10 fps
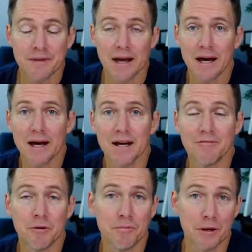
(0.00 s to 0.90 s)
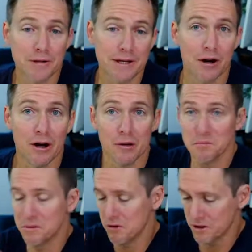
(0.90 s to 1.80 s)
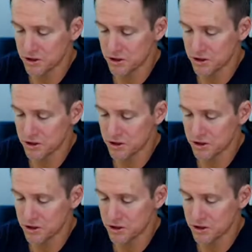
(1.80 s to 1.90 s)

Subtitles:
if you're building, I